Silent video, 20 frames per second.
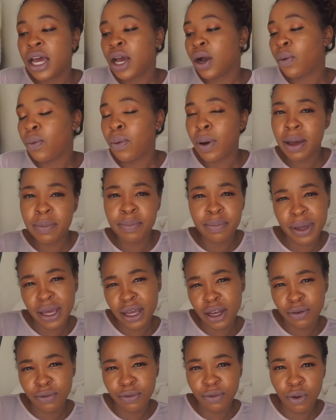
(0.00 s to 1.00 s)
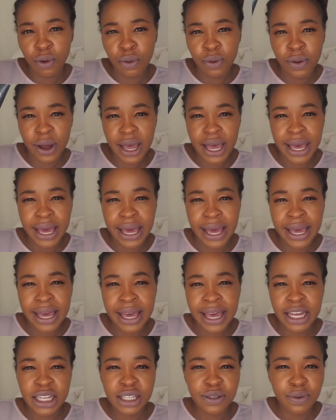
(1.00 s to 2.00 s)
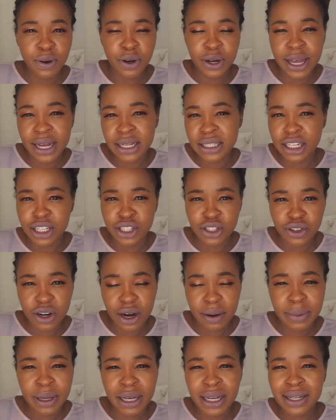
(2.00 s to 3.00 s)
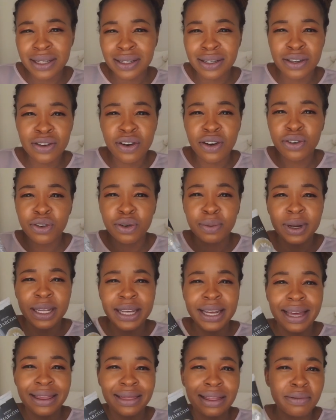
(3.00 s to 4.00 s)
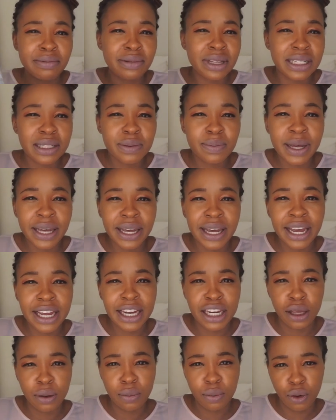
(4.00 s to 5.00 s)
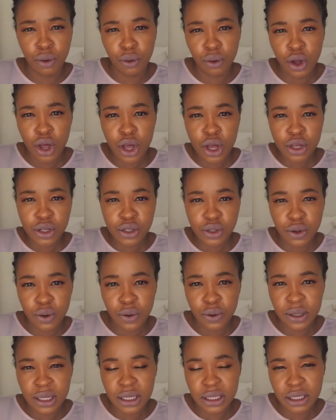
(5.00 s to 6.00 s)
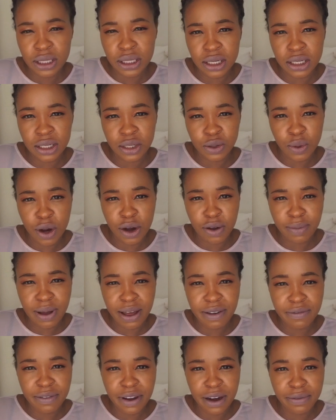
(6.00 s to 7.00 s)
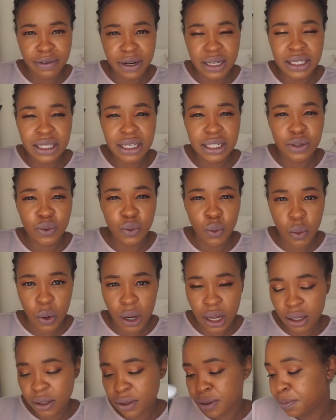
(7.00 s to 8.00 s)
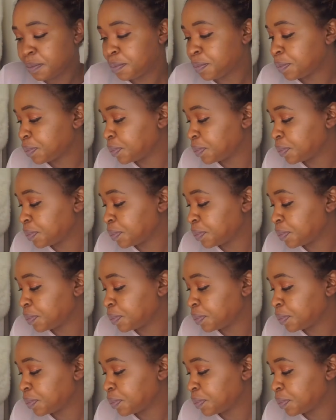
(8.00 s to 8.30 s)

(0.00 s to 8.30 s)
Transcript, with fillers: quite big for a exfoliating scrub because you don't normally get them this big anymore. So this is one of my favorites as well.